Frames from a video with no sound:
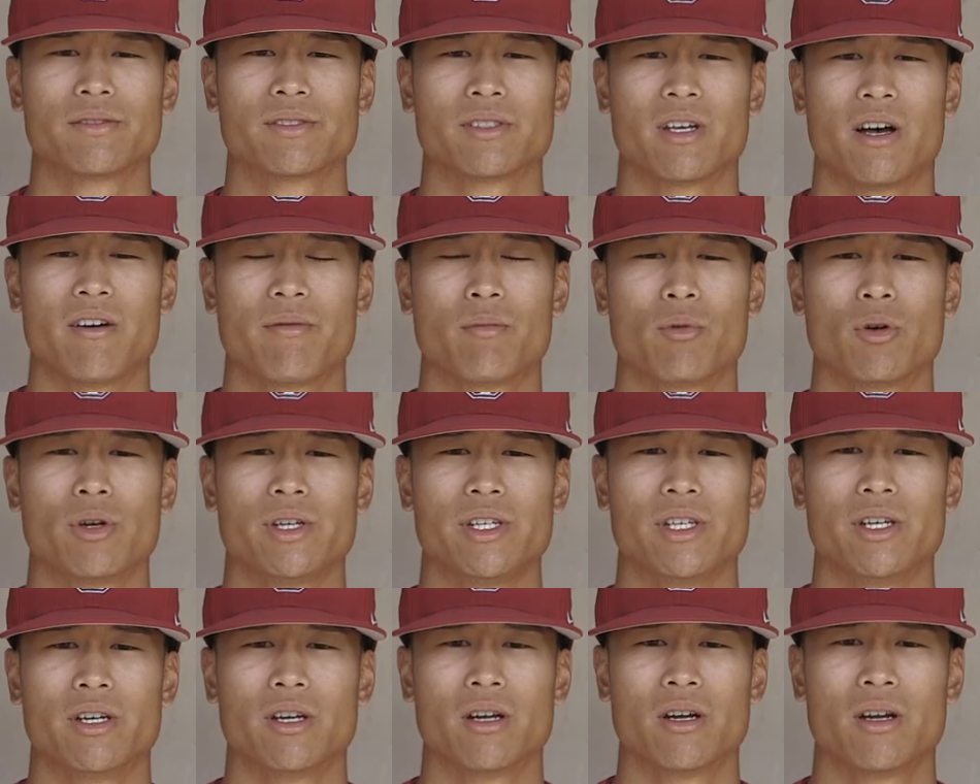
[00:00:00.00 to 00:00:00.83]
sophomore
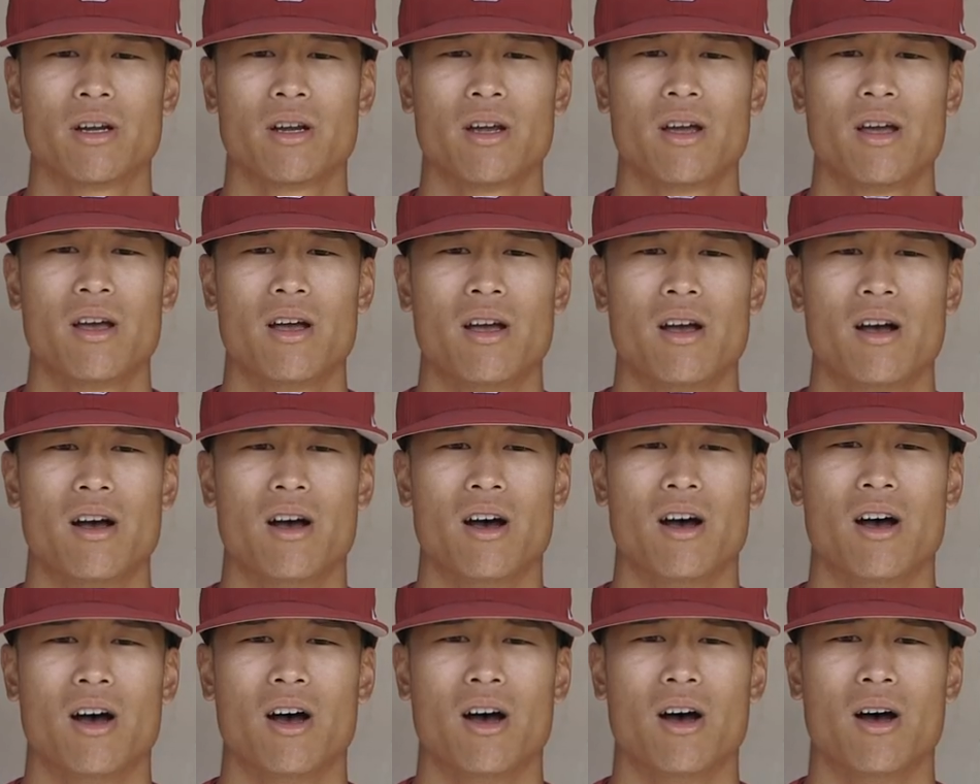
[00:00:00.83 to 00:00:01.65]
year,
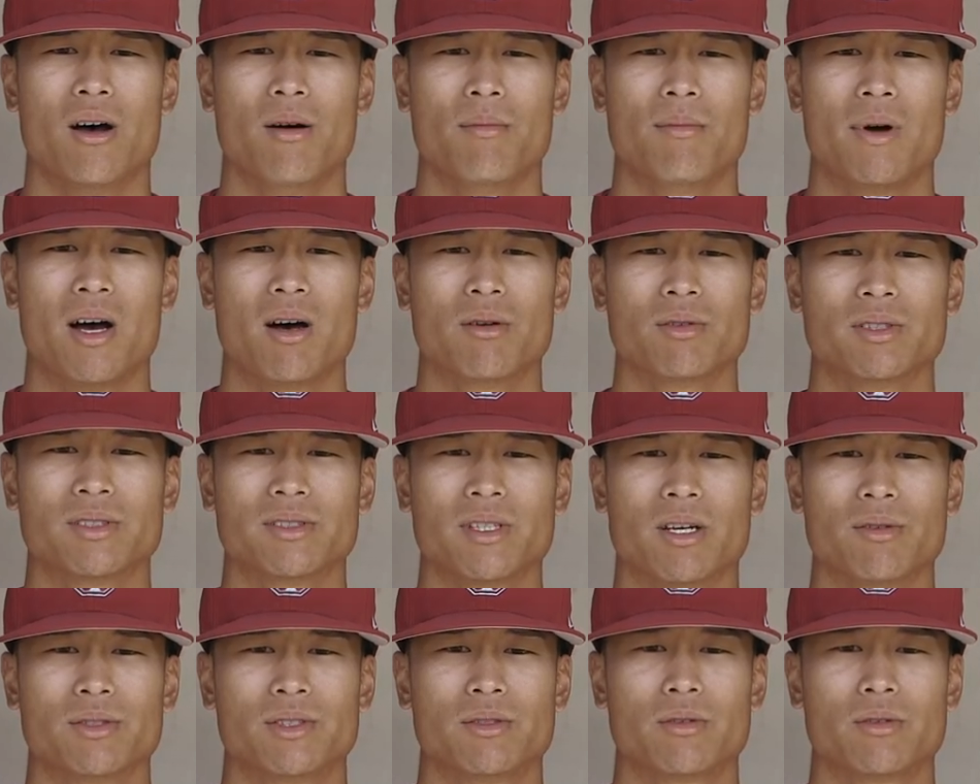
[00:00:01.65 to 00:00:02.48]
um, I,
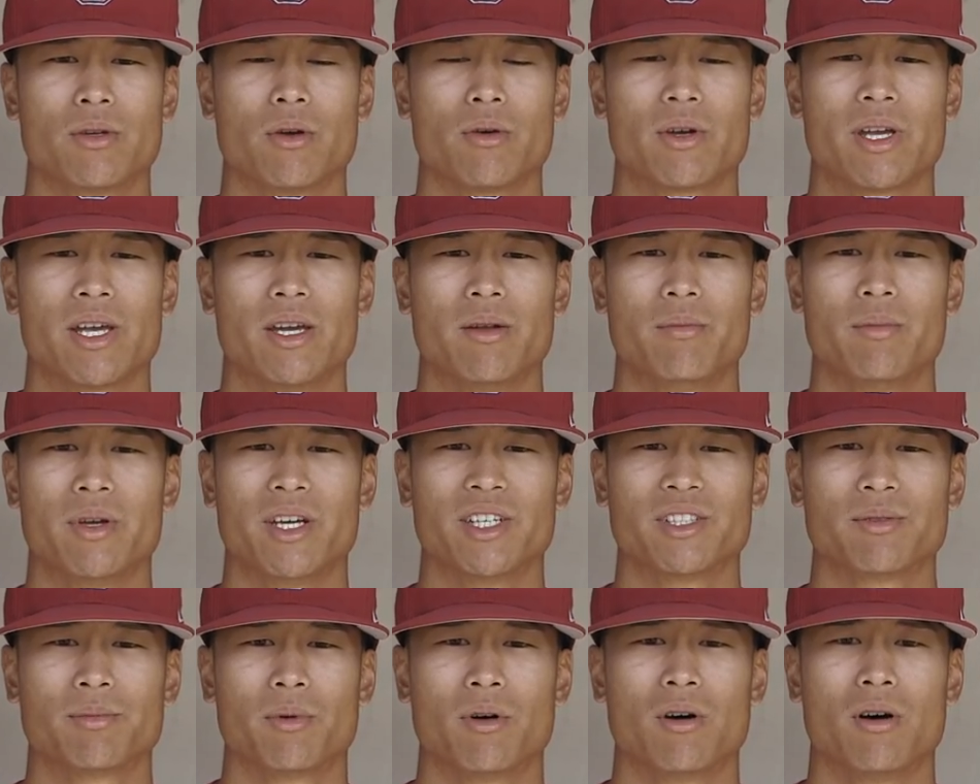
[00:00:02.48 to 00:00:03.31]
was, I was doing okay in
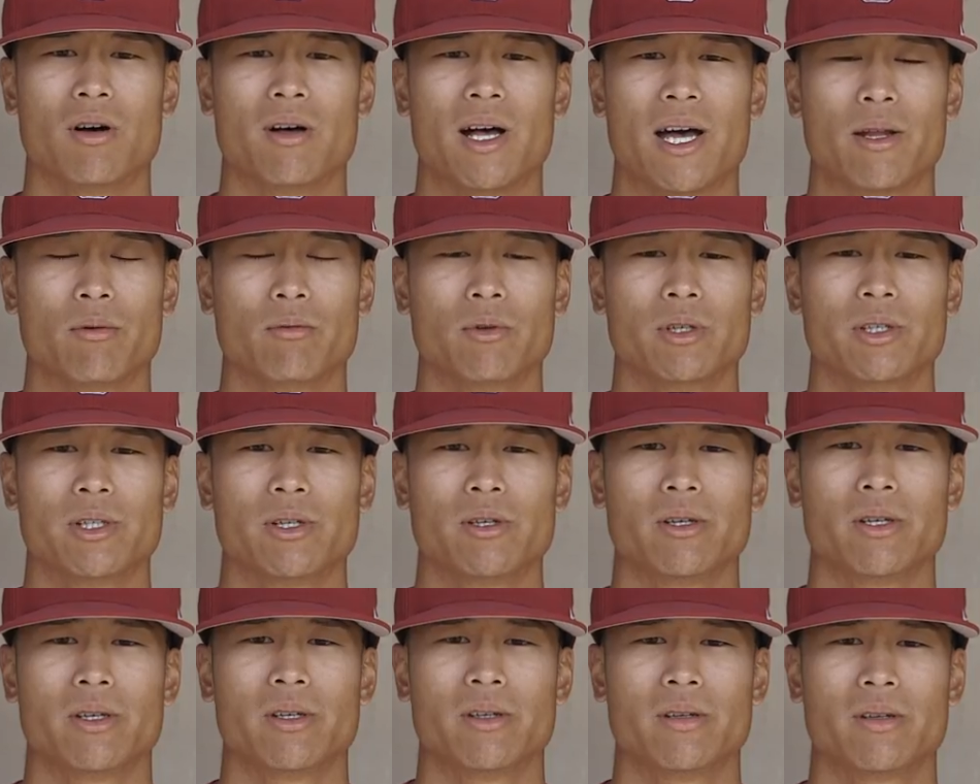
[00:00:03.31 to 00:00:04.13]
baseball, had really
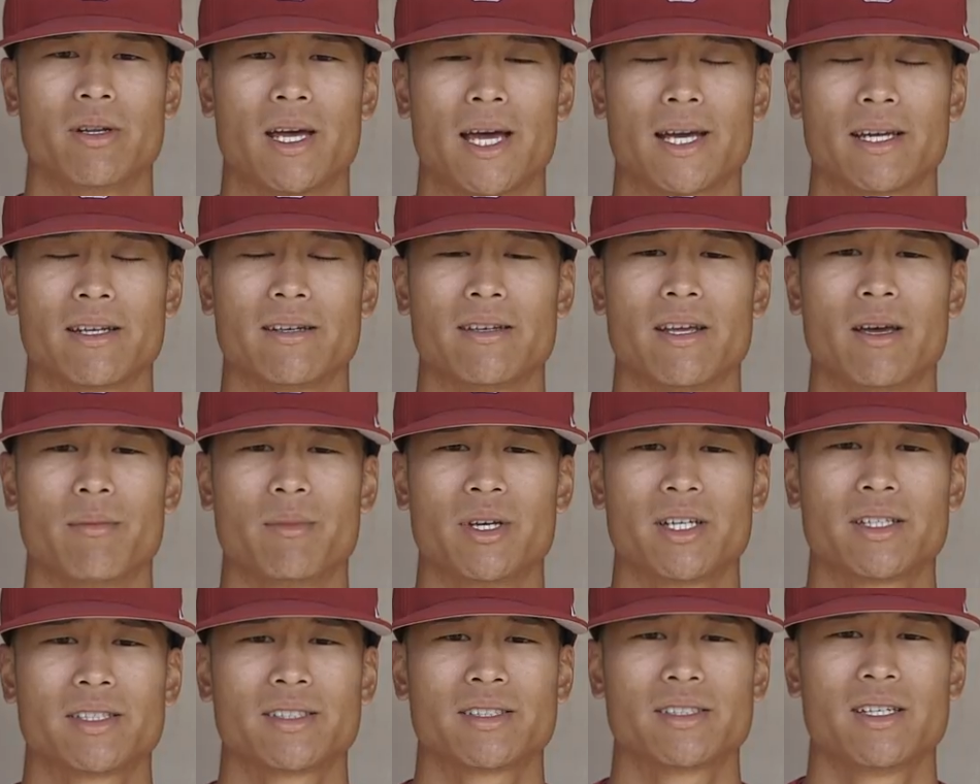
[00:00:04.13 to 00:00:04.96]
good
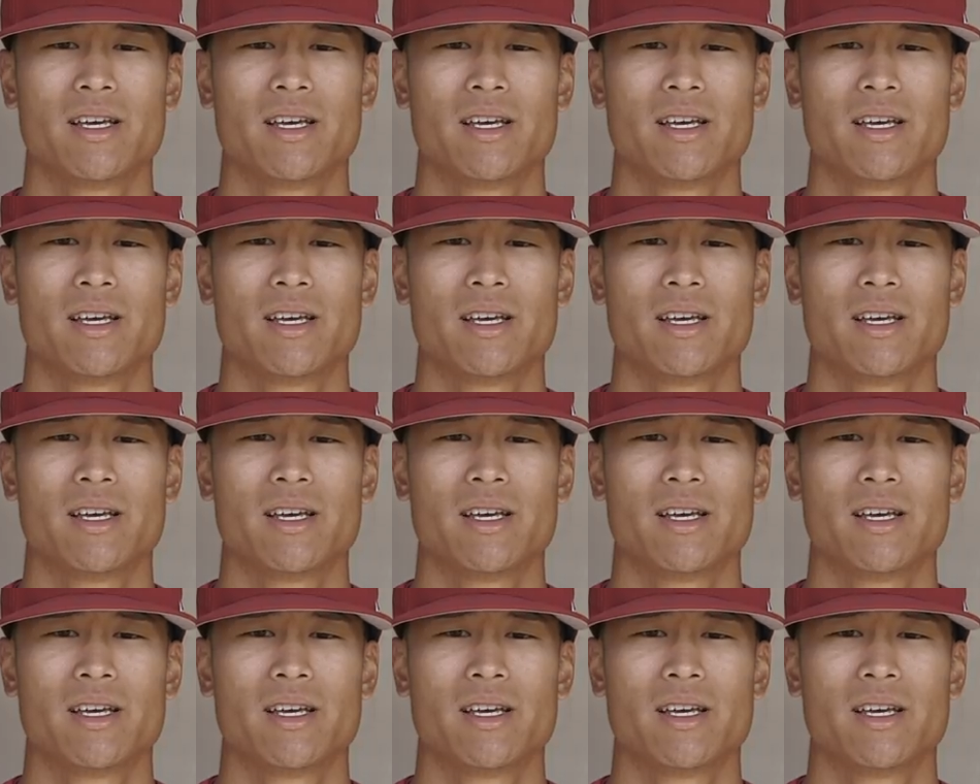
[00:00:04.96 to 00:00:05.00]
academics,